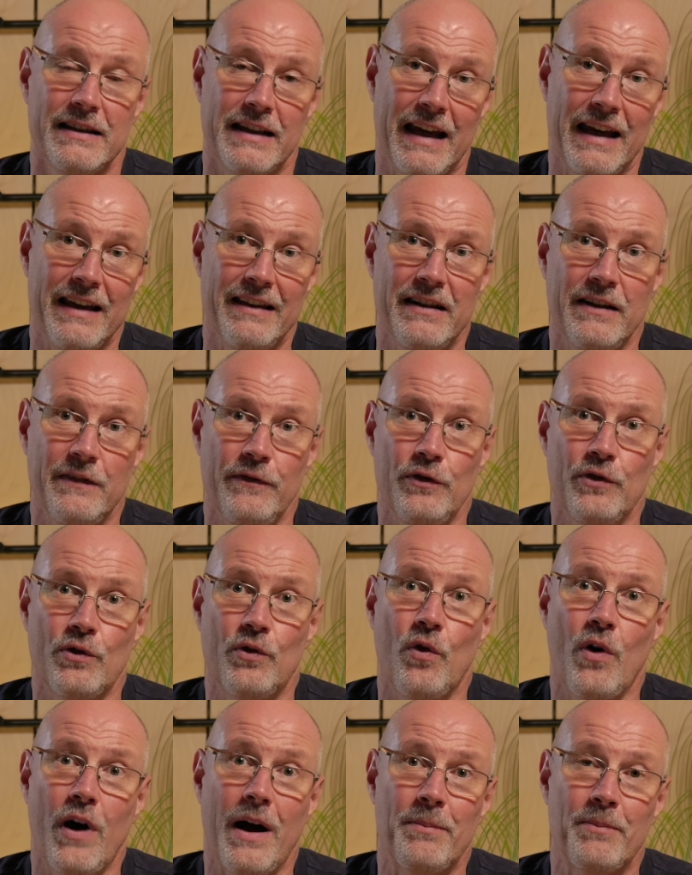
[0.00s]
And if you
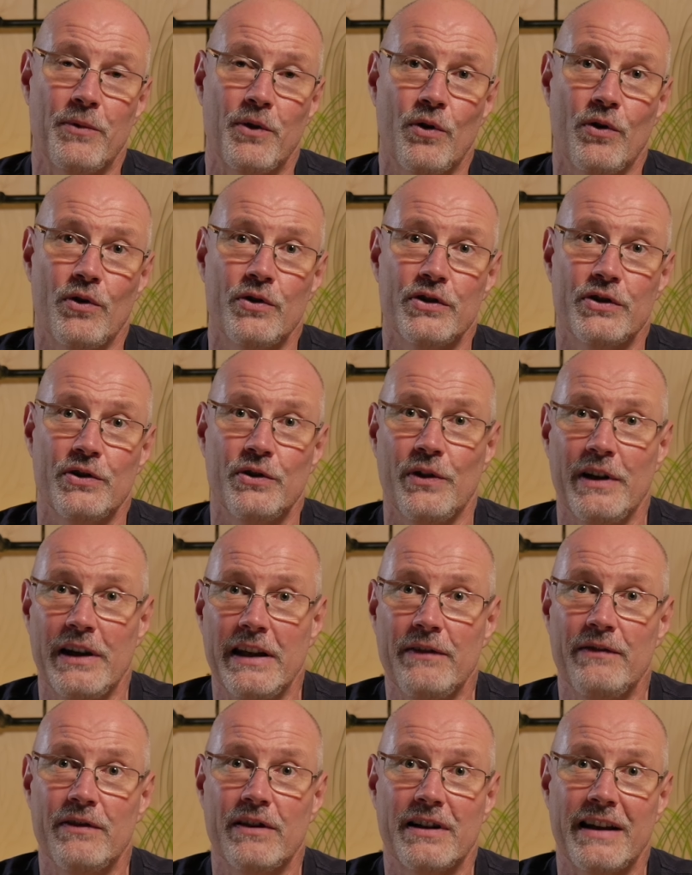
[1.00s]
go up north, you
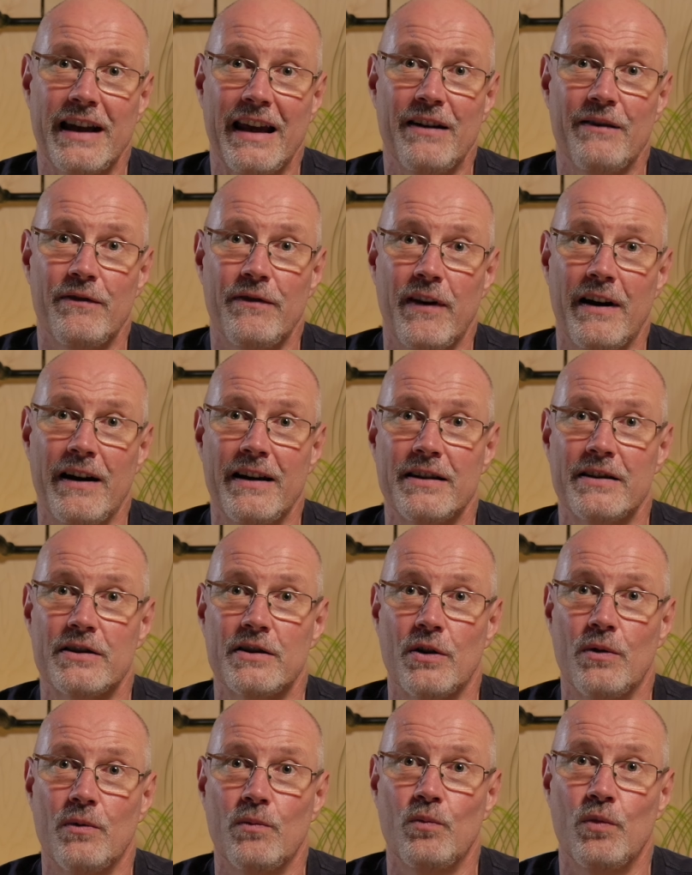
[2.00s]
even can find
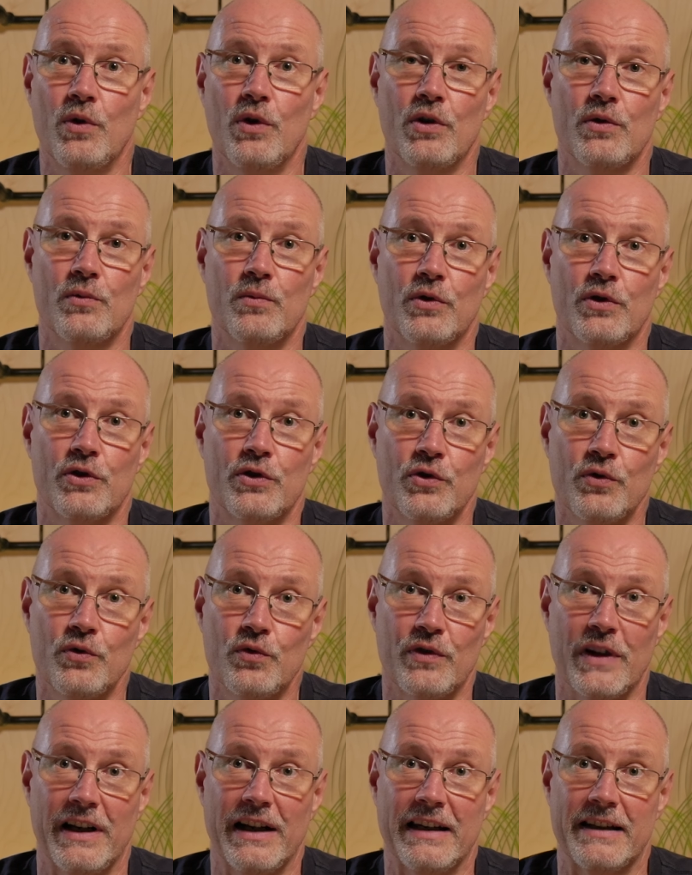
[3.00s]
some World War Two
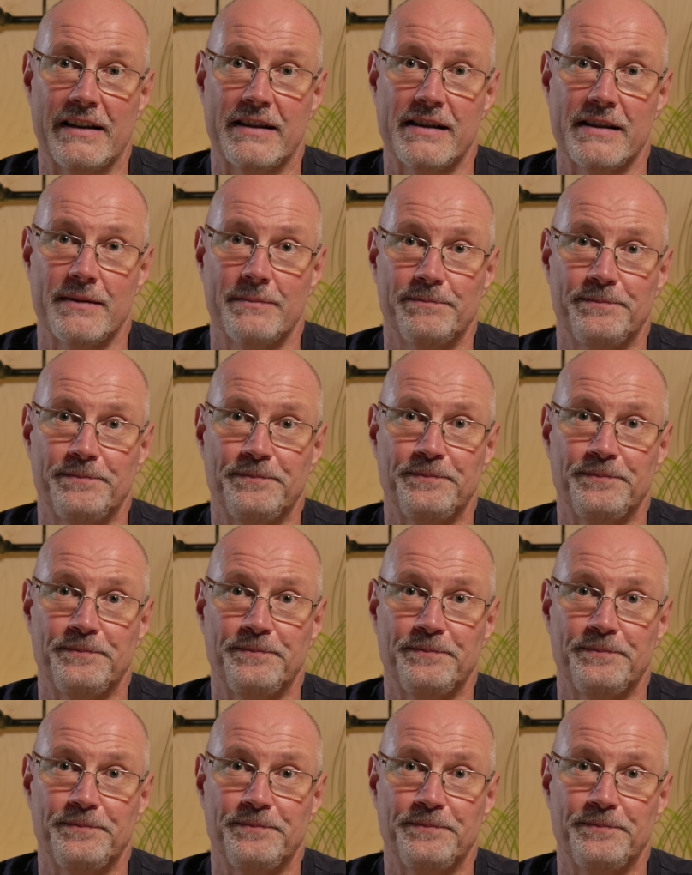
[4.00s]
relics.